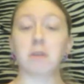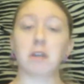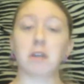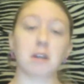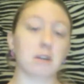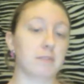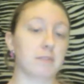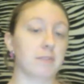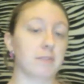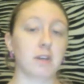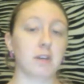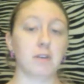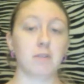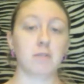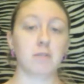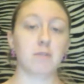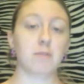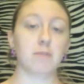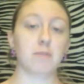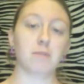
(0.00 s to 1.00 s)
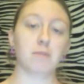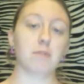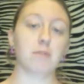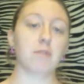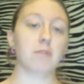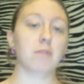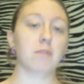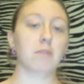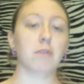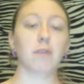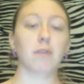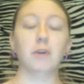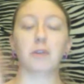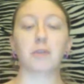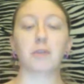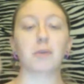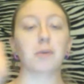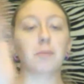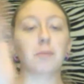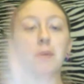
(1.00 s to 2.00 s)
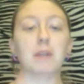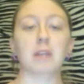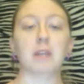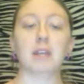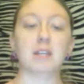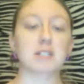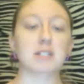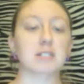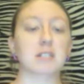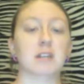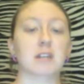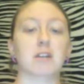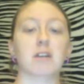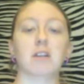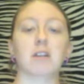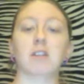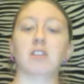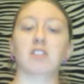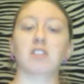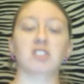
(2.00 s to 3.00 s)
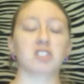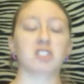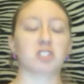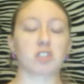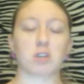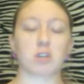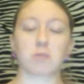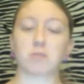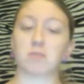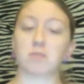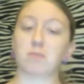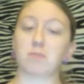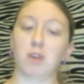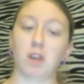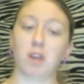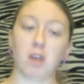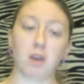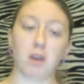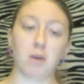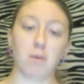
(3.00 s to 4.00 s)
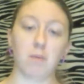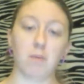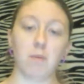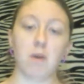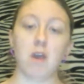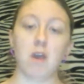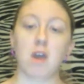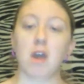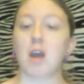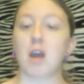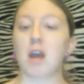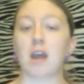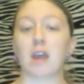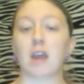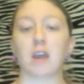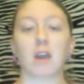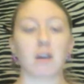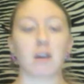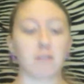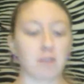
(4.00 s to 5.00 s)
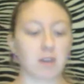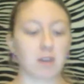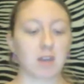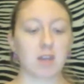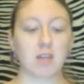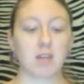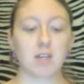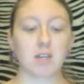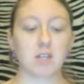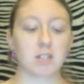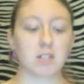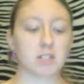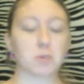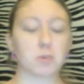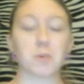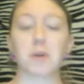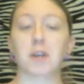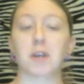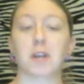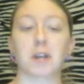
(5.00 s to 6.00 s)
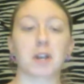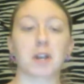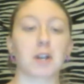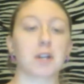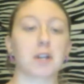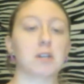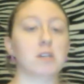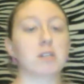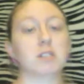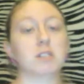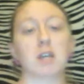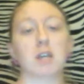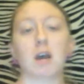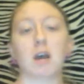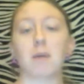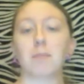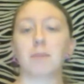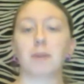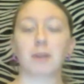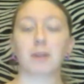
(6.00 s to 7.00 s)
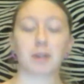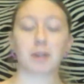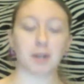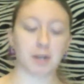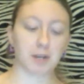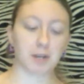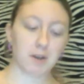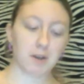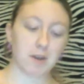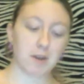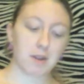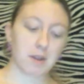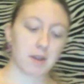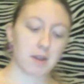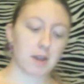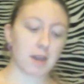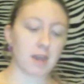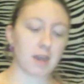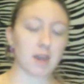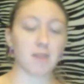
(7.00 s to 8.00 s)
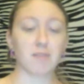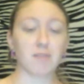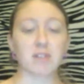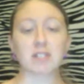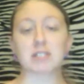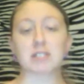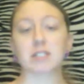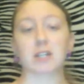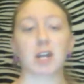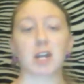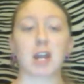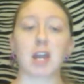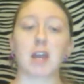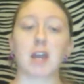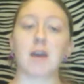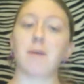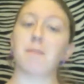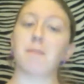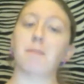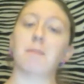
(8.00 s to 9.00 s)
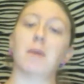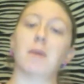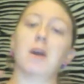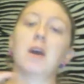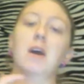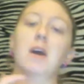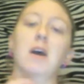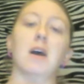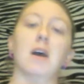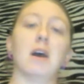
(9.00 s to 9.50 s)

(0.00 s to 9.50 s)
I'm here for you. Look through my links that are in the description below. I have a Twitter, a Tumblr, I have Instagram,